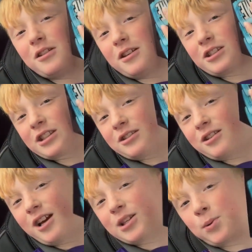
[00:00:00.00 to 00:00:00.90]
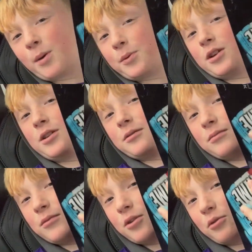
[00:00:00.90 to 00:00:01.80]
it's ice pop and
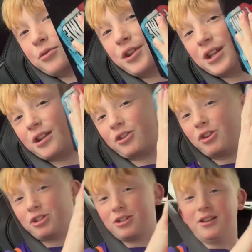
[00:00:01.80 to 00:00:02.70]
little thing like this.